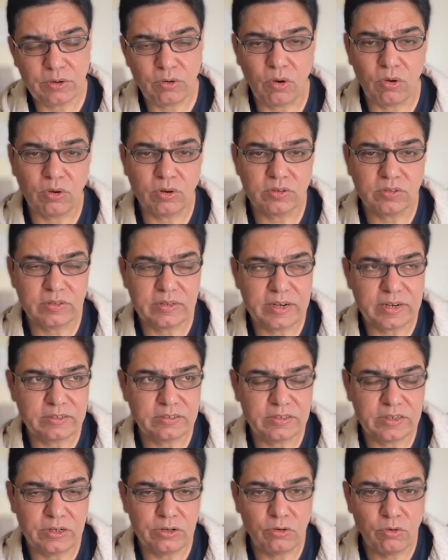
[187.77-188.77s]
or let's
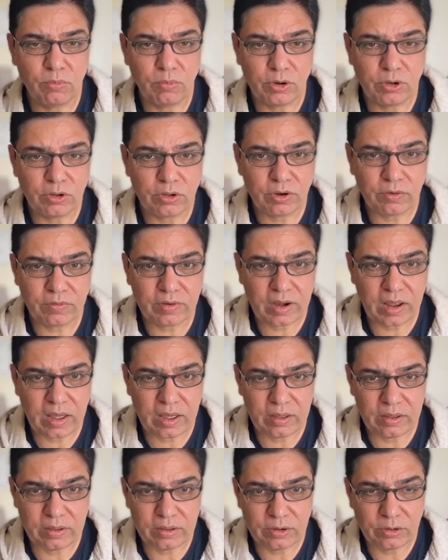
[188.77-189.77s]
say low molecular
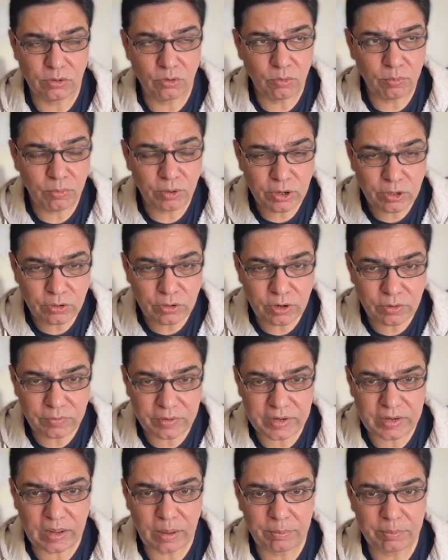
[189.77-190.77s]

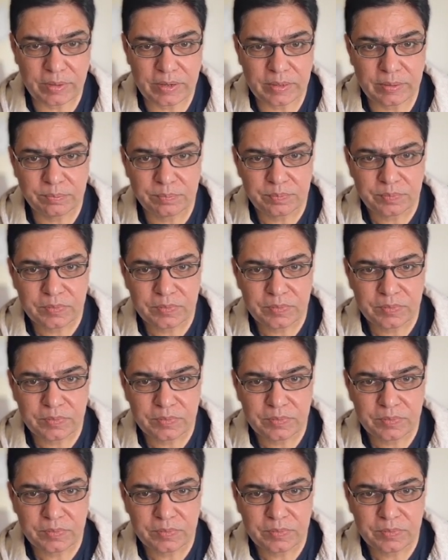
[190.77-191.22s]
weight heparin,